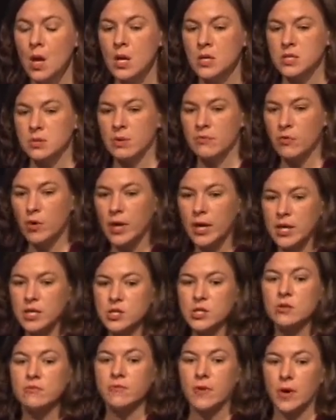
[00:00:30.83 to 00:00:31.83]
So before I get
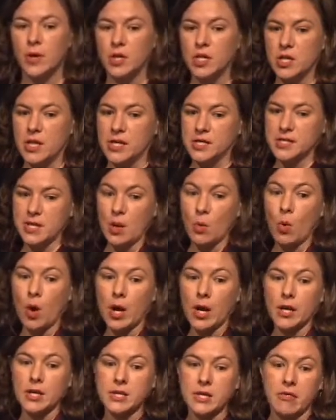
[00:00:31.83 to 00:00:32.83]
too far into this, I
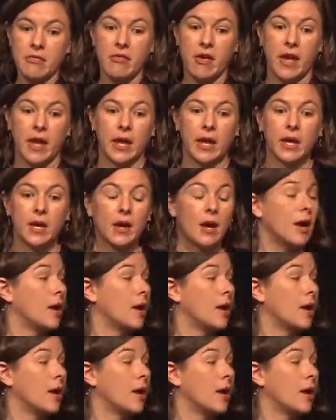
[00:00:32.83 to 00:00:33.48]
wanted to thank